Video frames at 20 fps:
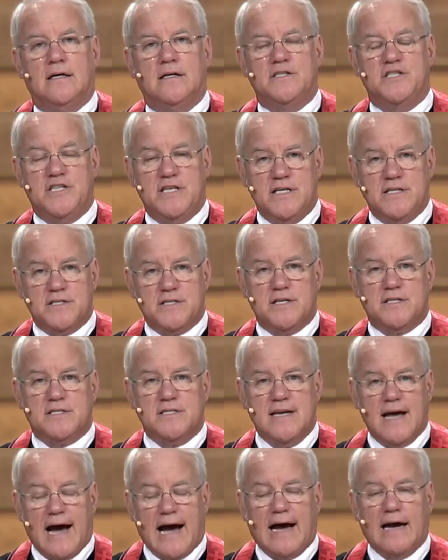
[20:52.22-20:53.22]
Jesus
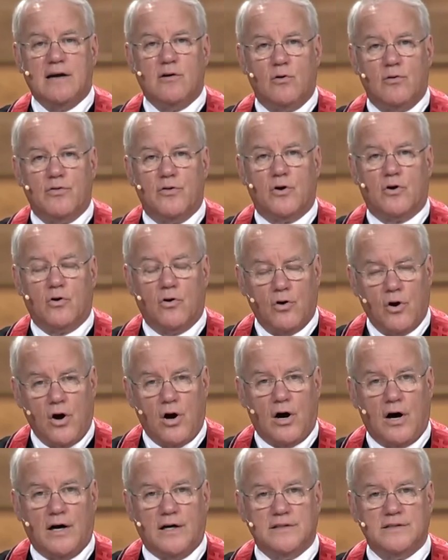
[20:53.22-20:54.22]
died on the
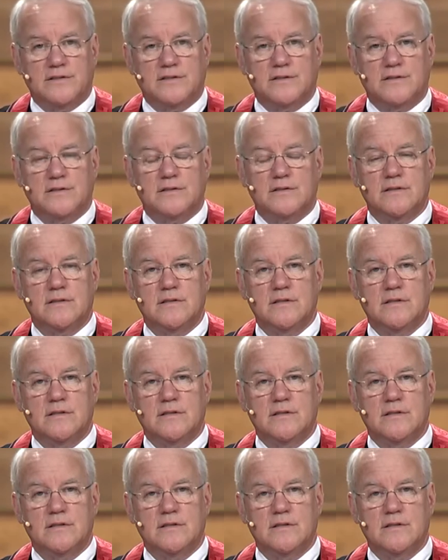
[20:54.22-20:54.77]
cross